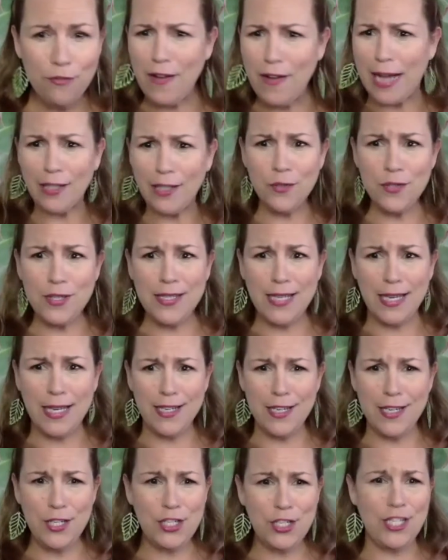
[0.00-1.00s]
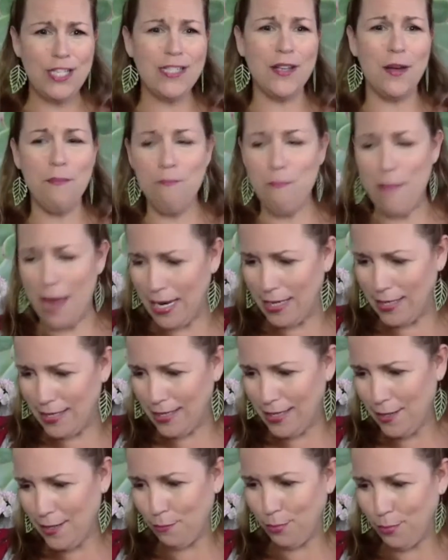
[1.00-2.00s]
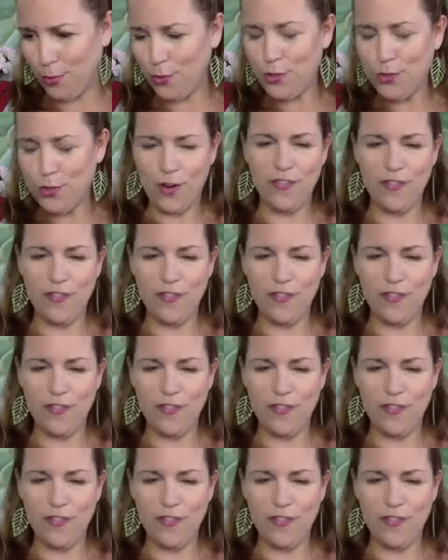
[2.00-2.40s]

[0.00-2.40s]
Follow Cyndi. She's amazing at Blue Shore